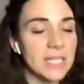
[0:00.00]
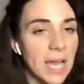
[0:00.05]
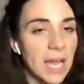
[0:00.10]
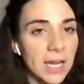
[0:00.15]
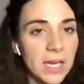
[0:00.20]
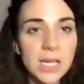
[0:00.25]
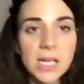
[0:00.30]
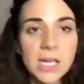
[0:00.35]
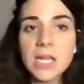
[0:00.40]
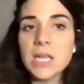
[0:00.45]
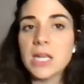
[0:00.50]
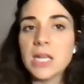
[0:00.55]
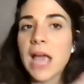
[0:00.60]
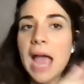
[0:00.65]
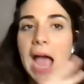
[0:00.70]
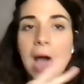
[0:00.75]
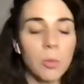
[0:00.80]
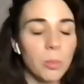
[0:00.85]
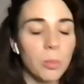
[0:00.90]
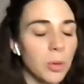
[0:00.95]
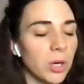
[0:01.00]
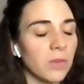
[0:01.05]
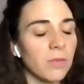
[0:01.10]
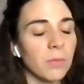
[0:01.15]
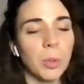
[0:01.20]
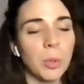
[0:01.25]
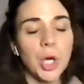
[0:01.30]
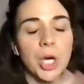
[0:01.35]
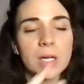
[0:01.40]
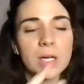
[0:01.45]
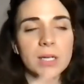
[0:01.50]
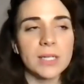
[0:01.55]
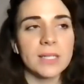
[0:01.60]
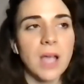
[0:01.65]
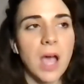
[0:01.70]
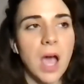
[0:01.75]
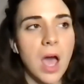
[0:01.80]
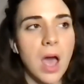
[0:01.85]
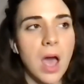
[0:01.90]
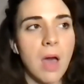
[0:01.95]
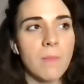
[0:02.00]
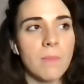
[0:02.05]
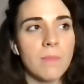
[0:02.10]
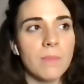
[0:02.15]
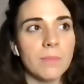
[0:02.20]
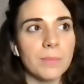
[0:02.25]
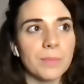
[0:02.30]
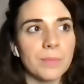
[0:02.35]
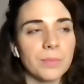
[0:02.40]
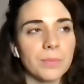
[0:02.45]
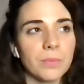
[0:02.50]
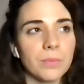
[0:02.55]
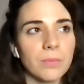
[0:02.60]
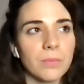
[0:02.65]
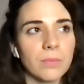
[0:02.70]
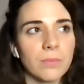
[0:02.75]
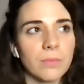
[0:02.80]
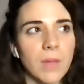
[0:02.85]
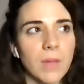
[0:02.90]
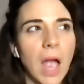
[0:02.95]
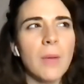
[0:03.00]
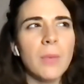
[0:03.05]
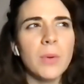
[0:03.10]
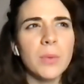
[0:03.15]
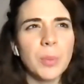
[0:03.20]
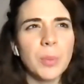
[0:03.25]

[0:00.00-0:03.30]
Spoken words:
steady output of books. I